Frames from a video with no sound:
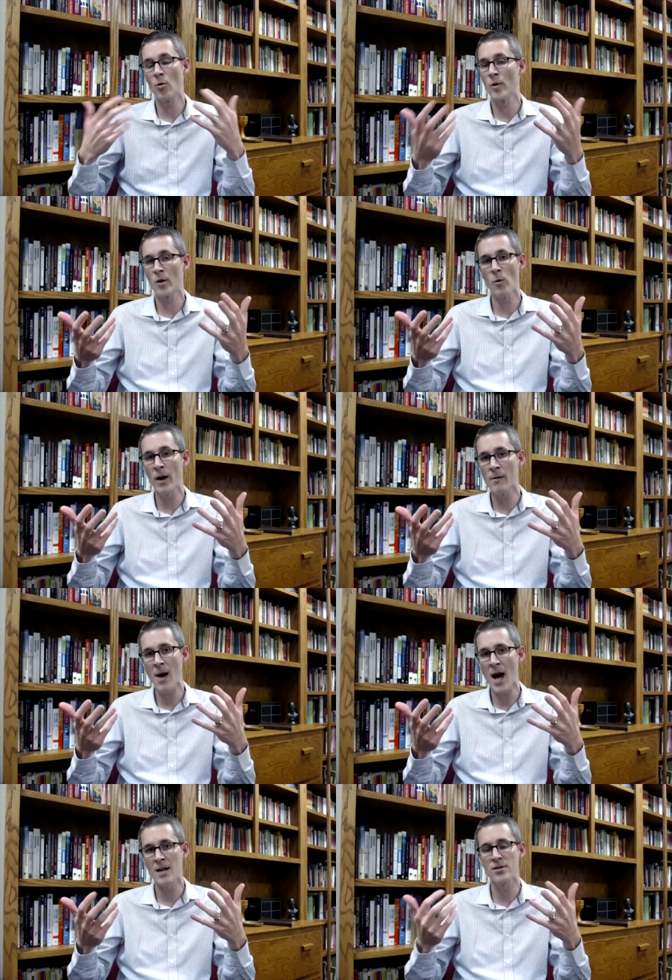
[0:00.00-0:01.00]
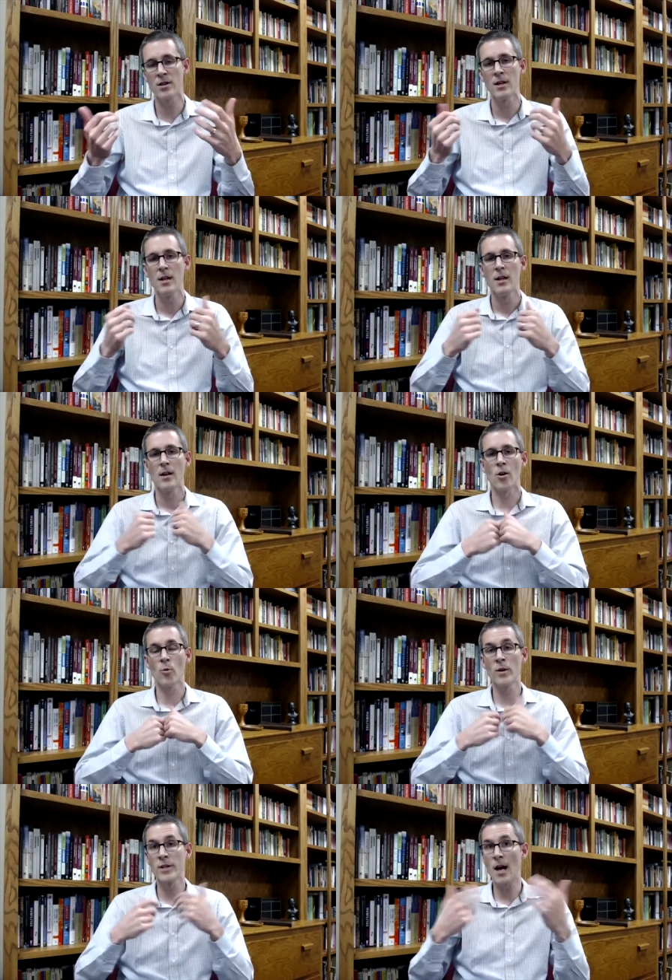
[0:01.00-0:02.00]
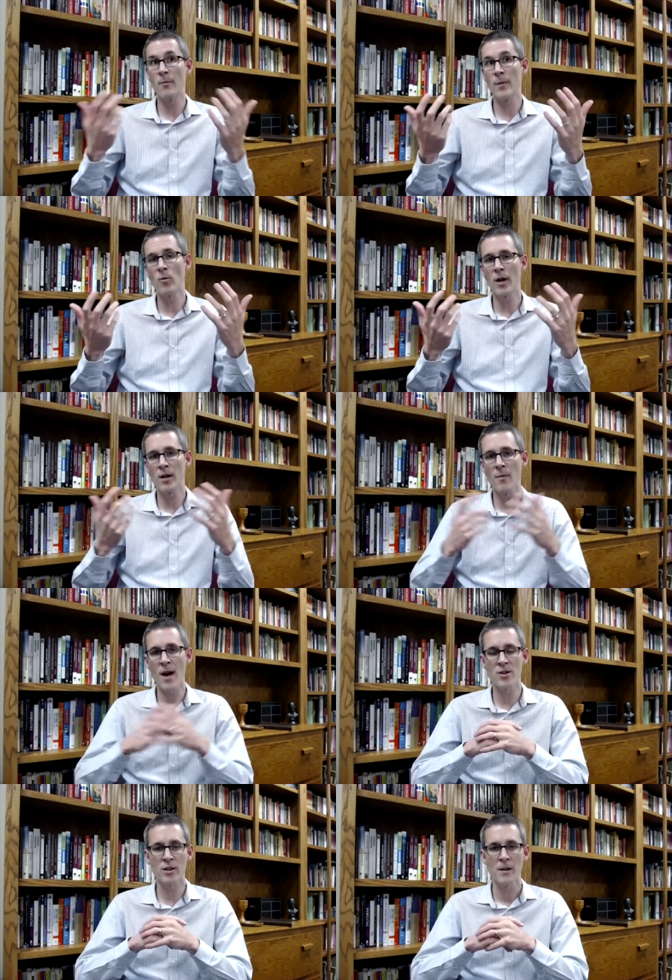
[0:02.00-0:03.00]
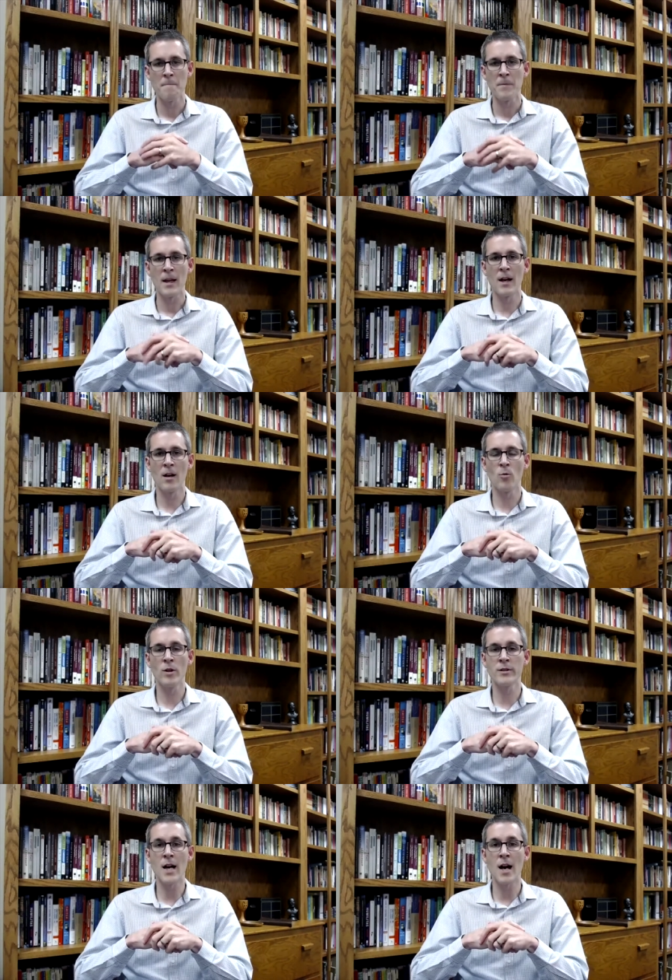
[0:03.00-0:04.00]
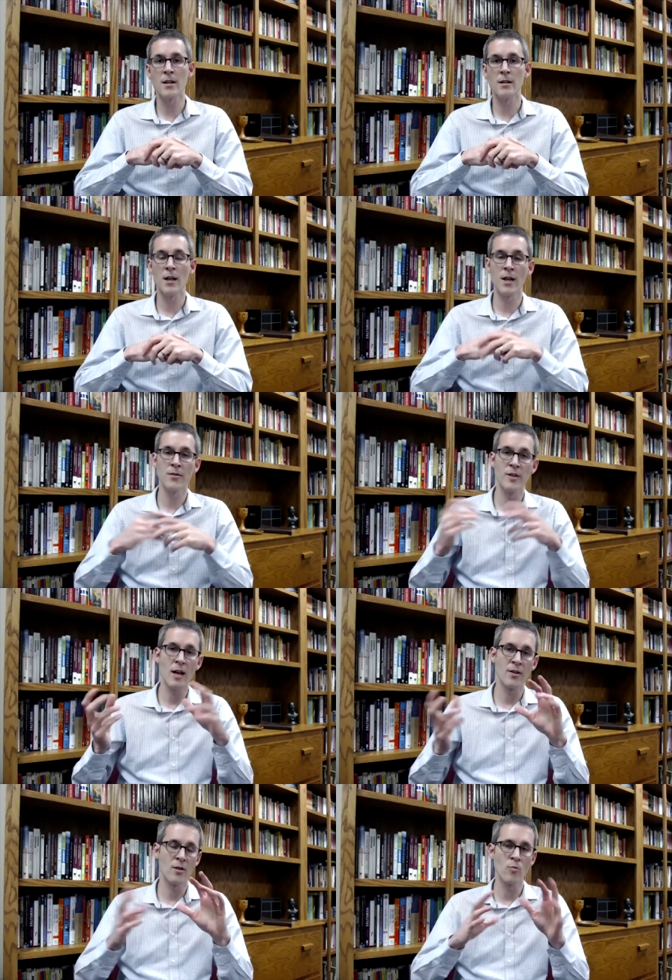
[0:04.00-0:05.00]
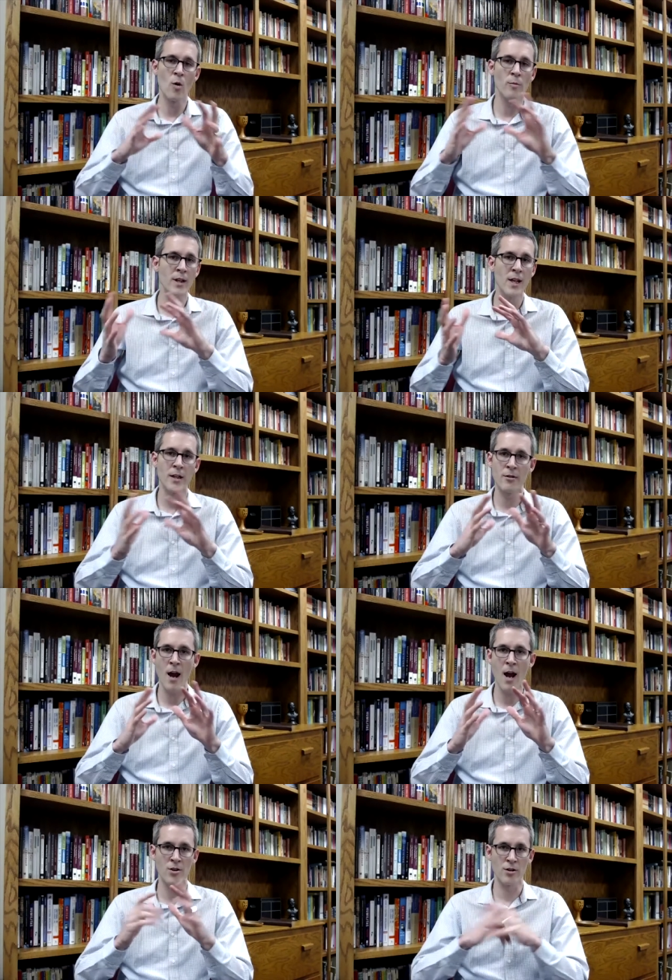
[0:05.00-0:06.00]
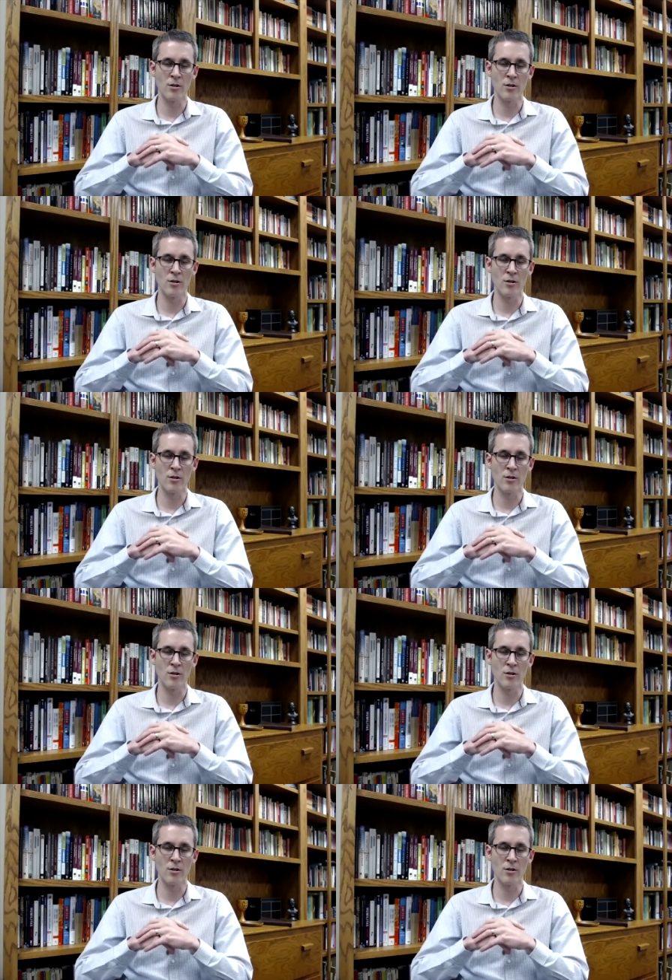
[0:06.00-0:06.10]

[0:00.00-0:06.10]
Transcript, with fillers: want to wear a mask or will not be wearing a mask uh, will not uh, that there won't be interaction.